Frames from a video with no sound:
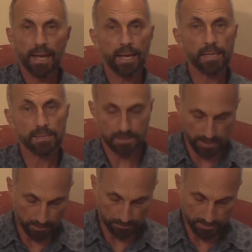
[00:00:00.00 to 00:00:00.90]
any
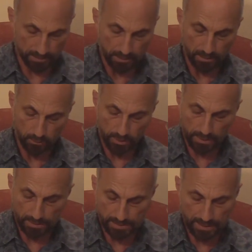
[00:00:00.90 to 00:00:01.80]
steps that
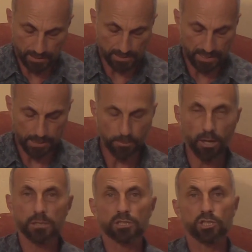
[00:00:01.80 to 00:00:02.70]
we can take to keep
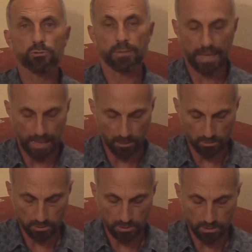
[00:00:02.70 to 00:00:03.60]
our children
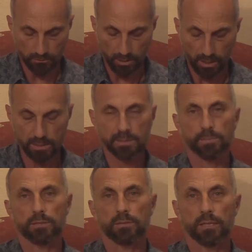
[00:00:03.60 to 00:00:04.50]
out of a
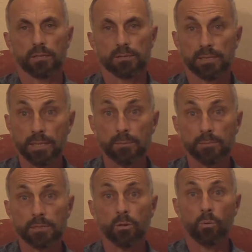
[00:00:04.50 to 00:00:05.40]
hospital there
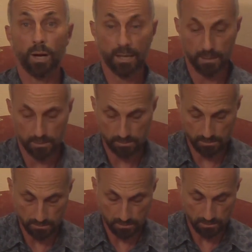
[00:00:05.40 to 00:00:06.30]
seems
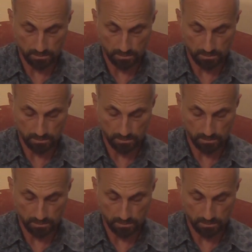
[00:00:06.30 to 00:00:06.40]
wise.